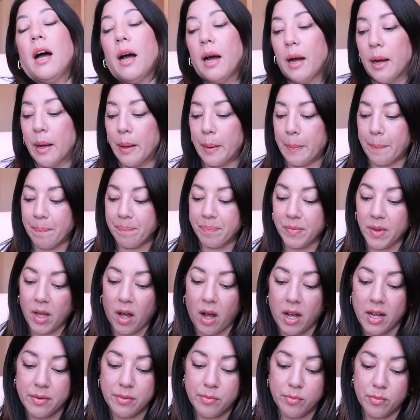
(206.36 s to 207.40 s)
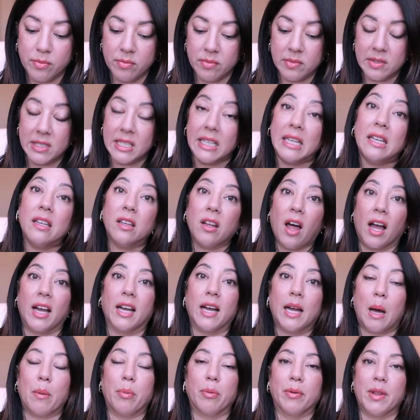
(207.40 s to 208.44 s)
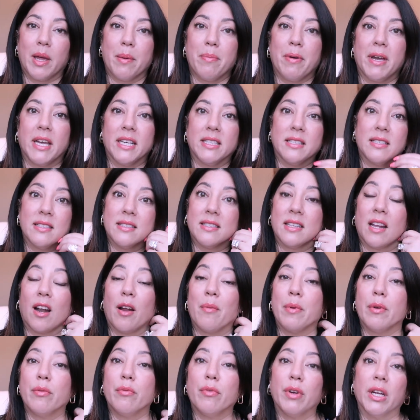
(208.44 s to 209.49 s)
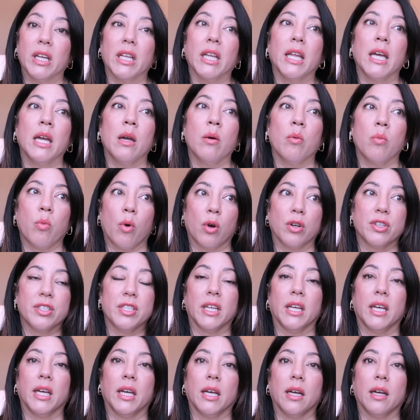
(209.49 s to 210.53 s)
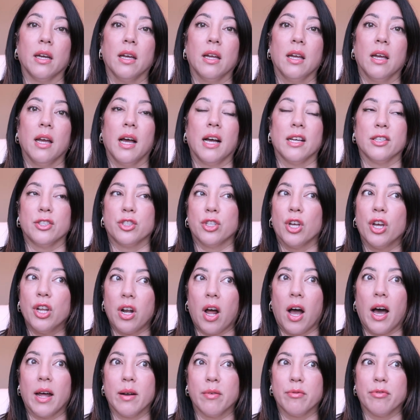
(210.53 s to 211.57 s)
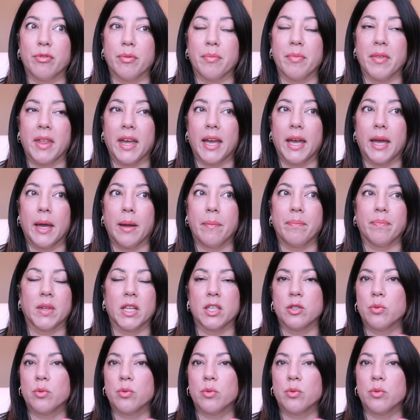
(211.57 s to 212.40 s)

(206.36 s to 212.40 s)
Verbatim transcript: um, I did like a couple of their pieces, and I've been really wanting a certain item from there,